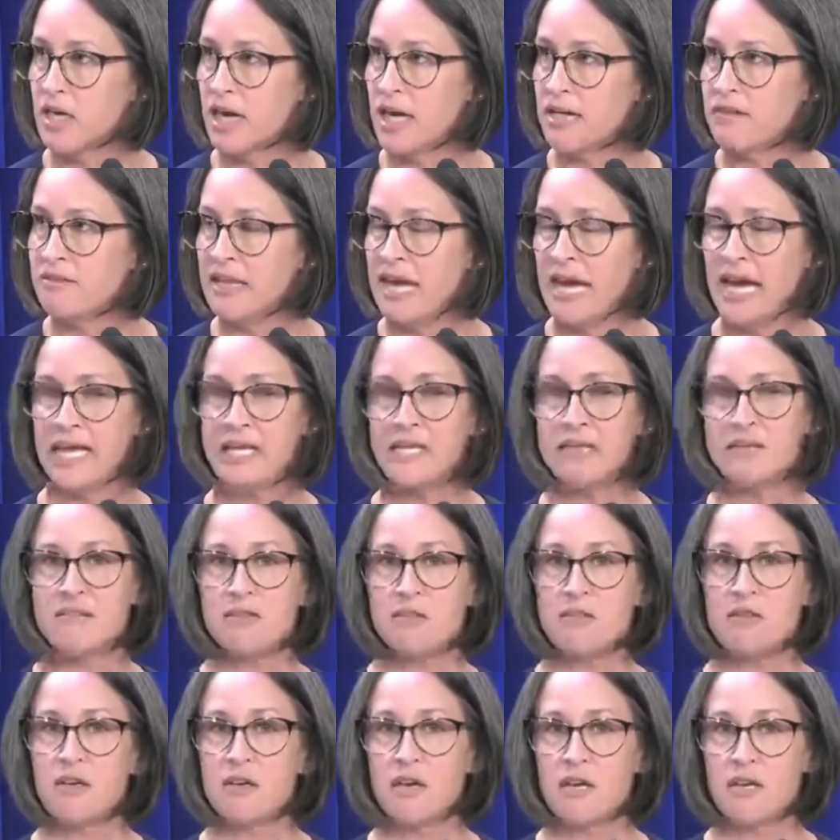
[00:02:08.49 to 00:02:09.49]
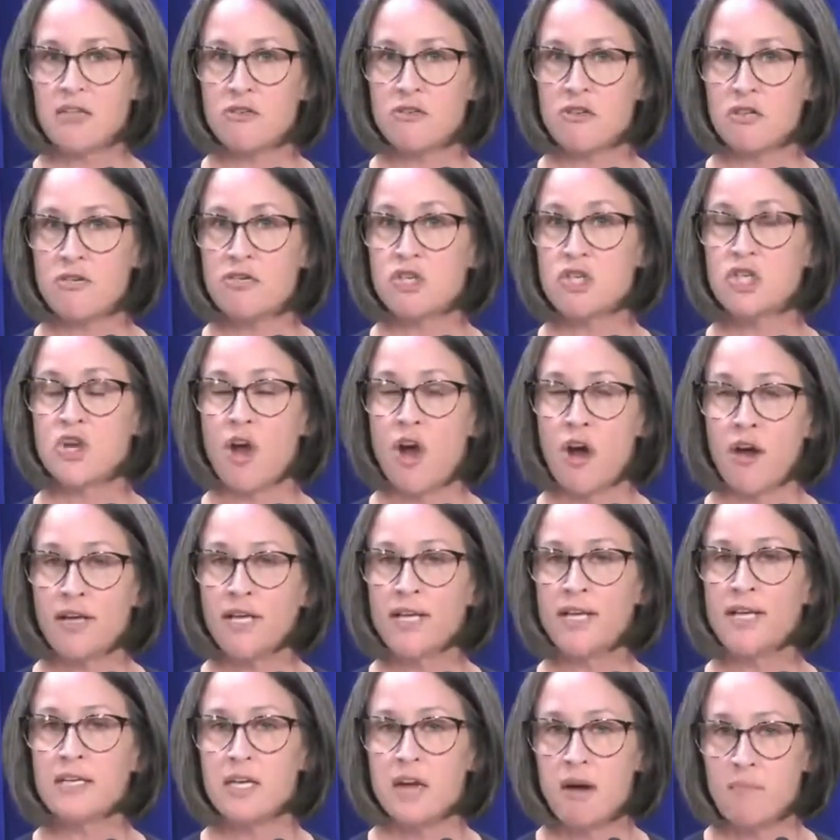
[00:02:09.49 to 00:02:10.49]
And that is a
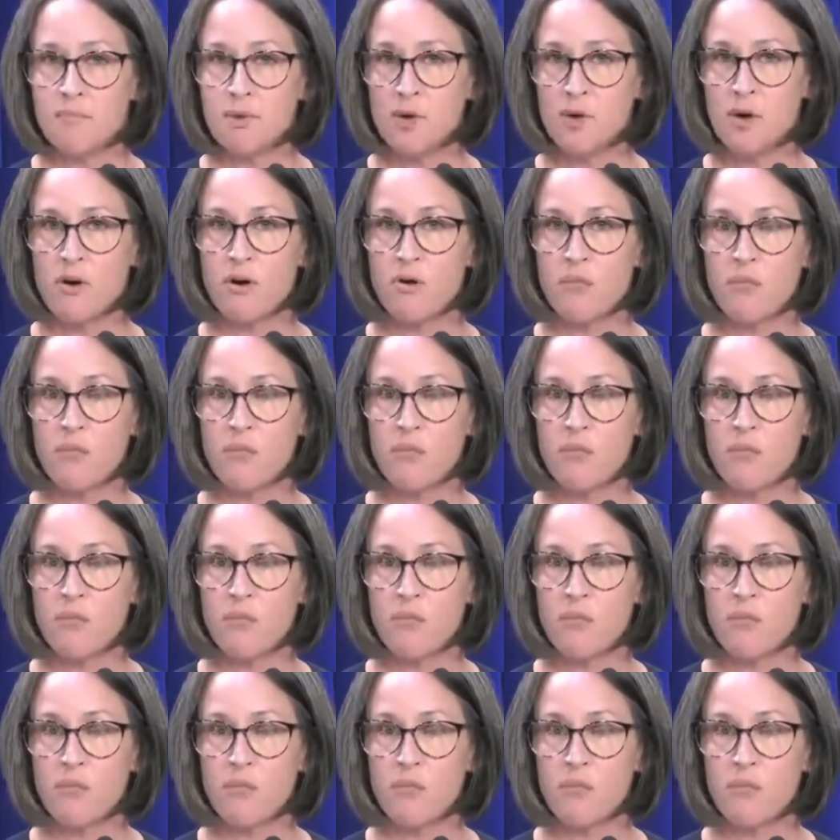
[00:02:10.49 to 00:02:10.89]
shocking number